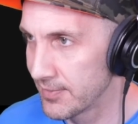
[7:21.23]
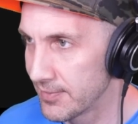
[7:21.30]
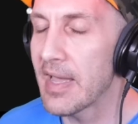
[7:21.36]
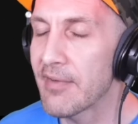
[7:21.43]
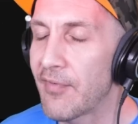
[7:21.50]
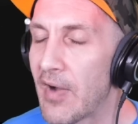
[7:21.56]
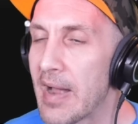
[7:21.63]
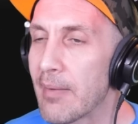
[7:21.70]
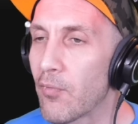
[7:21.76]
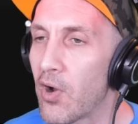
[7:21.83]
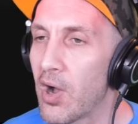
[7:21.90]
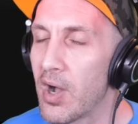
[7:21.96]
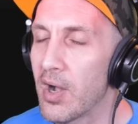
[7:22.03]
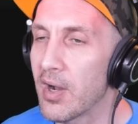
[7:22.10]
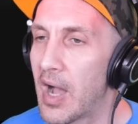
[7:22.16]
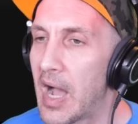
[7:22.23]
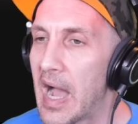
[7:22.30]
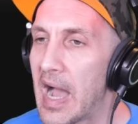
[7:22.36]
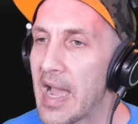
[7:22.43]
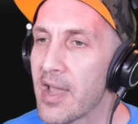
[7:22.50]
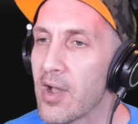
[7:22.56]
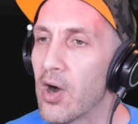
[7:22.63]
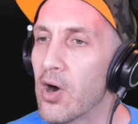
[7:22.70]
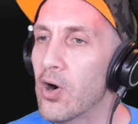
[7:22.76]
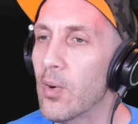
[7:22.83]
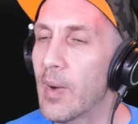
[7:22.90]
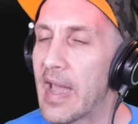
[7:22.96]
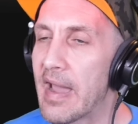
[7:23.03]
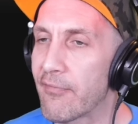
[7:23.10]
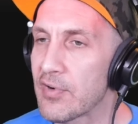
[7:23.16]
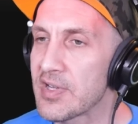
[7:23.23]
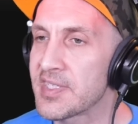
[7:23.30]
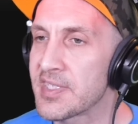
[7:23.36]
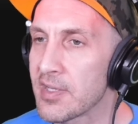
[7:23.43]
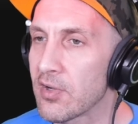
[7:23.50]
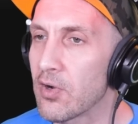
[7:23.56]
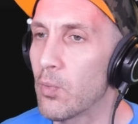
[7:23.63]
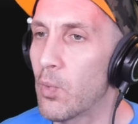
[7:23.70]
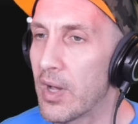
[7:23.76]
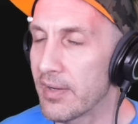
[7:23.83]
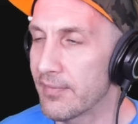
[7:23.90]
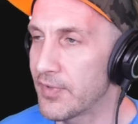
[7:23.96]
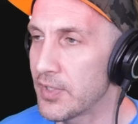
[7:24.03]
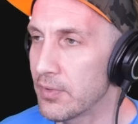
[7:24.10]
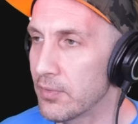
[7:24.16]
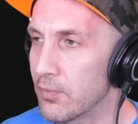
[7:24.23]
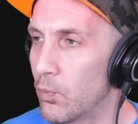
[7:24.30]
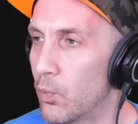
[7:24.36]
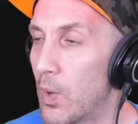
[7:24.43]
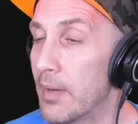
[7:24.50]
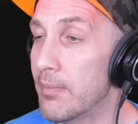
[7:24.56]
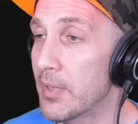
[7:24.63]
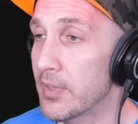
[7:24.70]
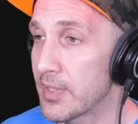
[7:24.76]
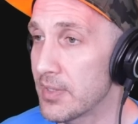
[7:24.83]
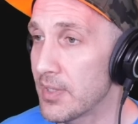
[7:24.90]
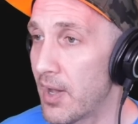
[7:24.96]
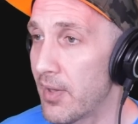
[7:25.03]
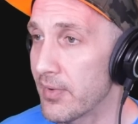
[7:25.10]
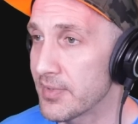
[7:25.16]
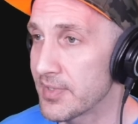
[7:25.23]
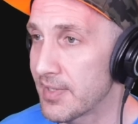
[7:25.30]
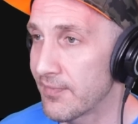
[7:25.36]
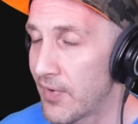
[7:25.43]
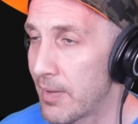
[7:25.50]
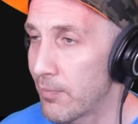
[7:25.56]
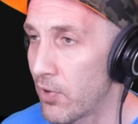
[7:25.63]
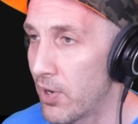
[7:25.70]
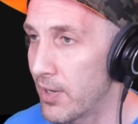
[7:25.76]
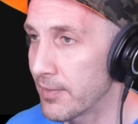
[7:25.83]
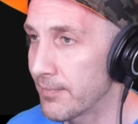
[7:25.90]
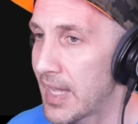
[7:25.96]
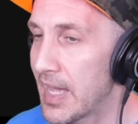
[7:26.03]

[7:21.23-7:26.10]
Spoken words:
If I'm wrong, I owe every single one of you $1 million if I'm wrong.